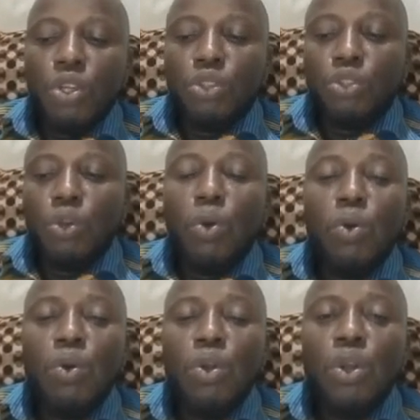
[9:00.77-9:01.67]

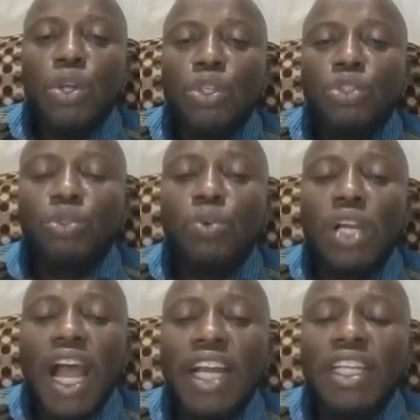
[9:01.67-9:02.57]
So you
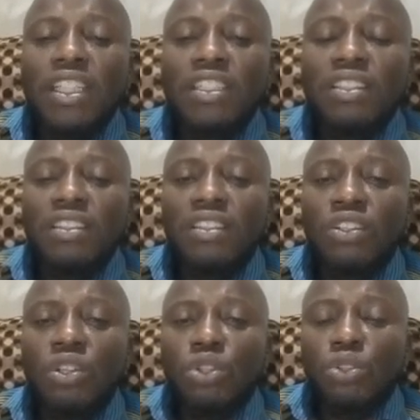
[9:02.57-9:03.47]
can,
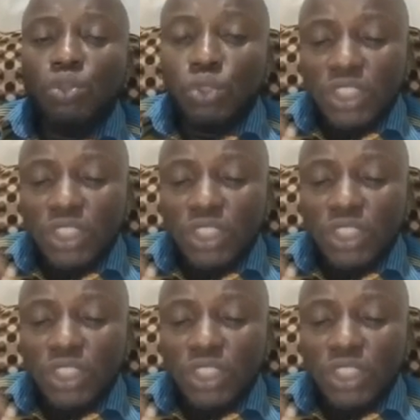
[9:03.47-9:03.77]
to